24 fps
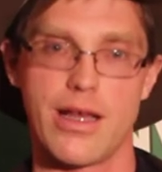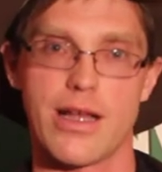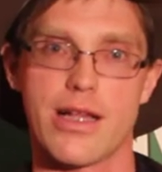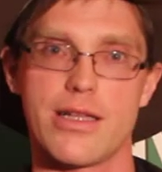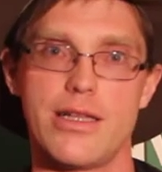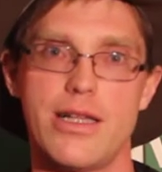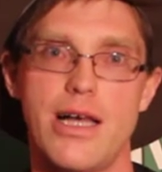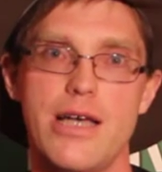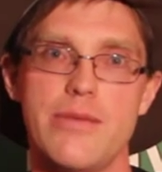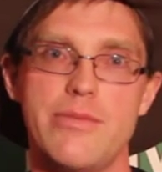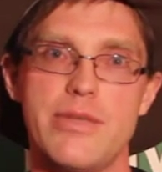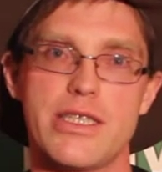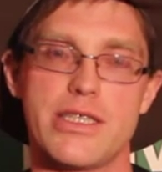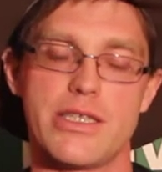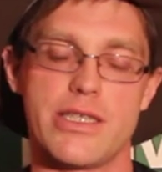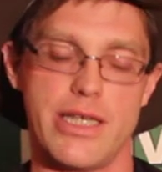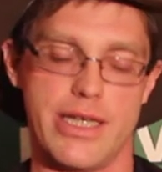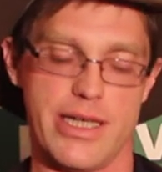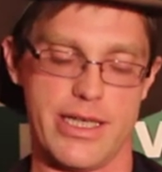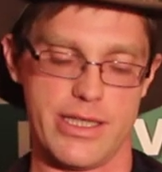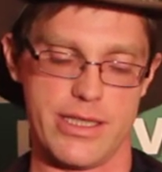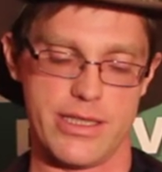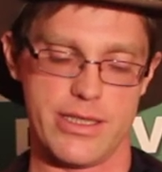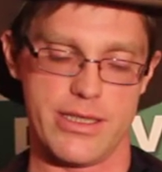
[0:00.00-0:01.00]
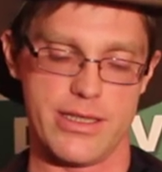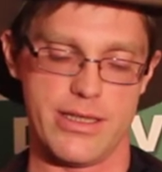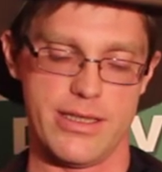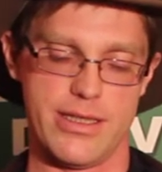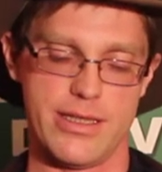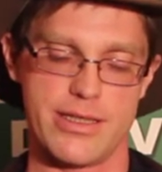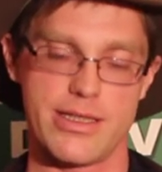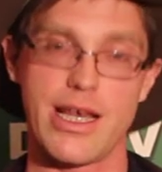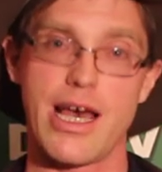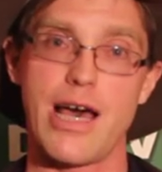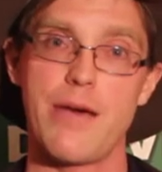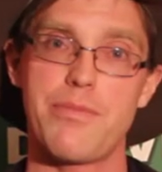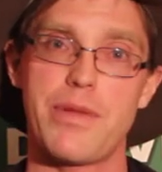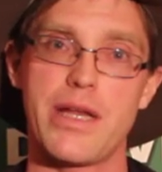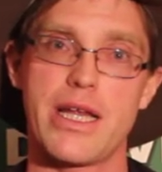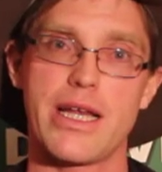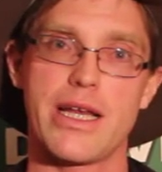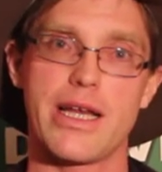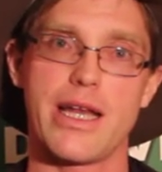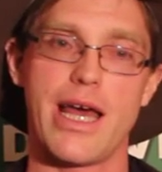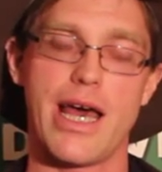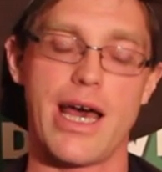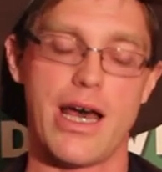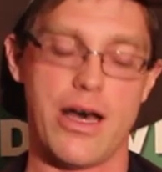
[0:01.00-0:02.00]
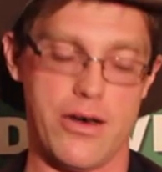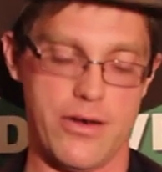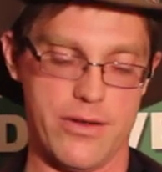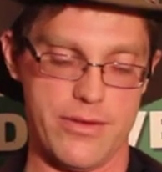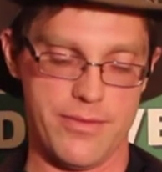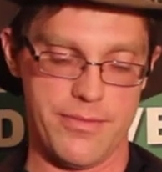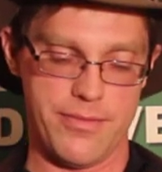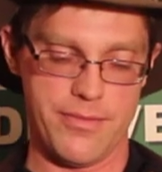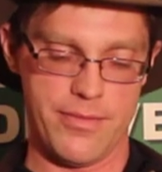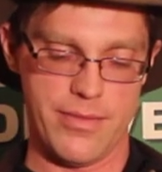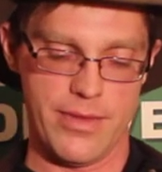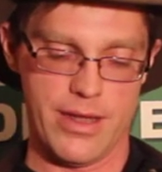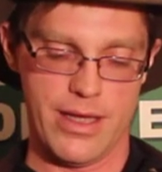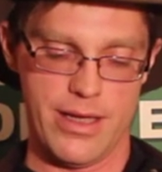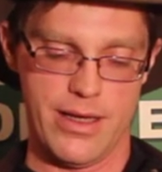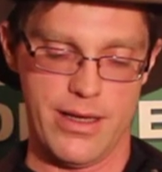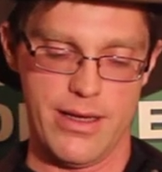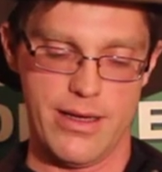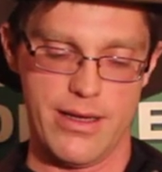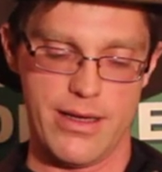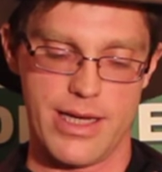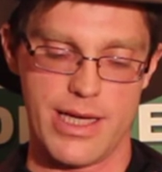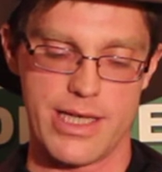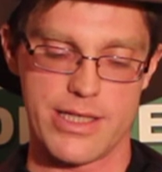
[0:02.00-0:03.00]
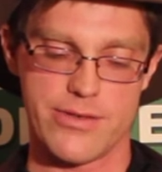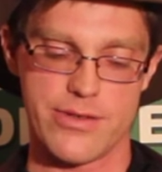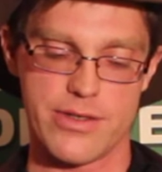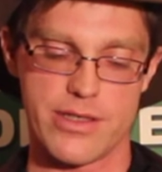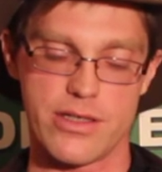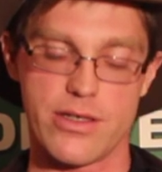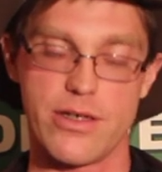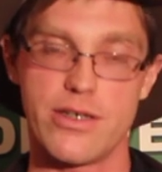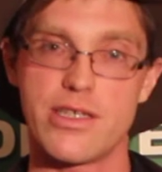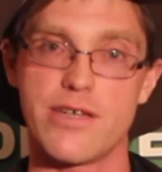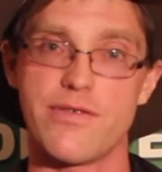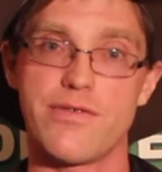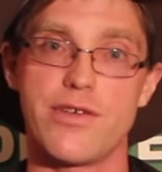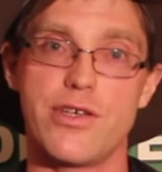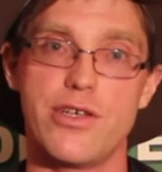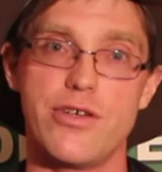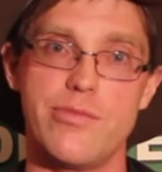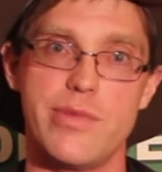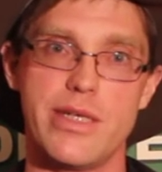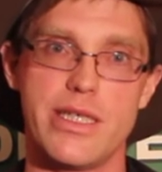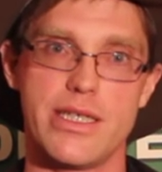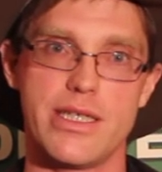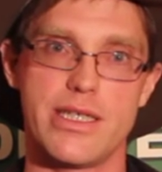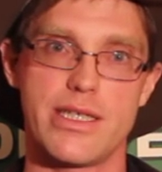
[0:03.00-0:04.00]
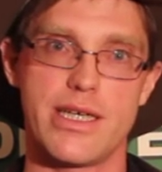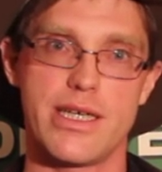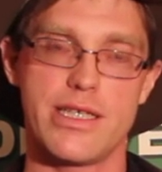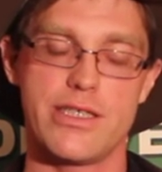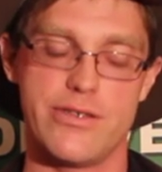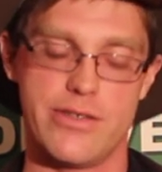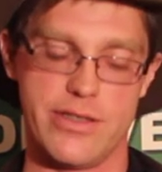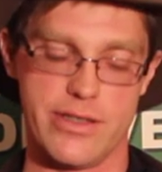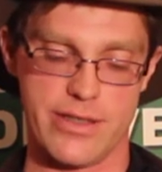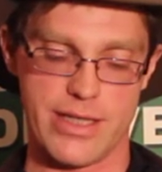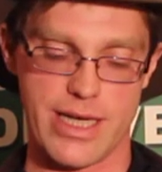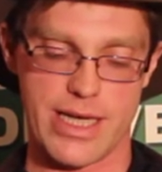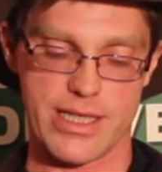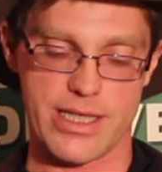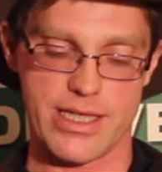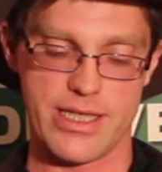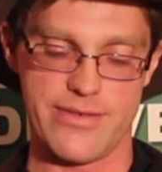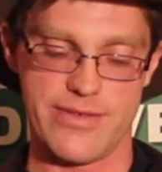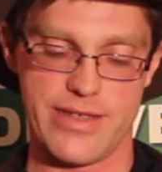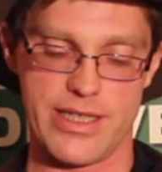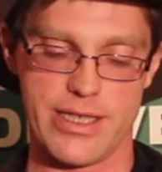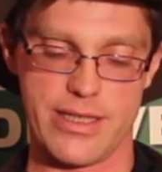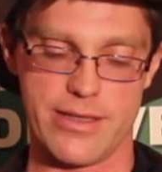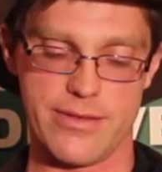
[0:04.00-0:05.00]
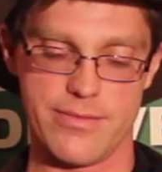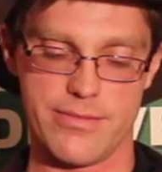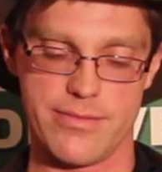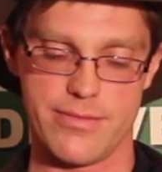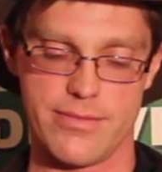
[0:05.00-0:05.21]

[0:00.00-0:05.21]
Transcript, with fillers: Climate change is happening now as a result of human industrial activity.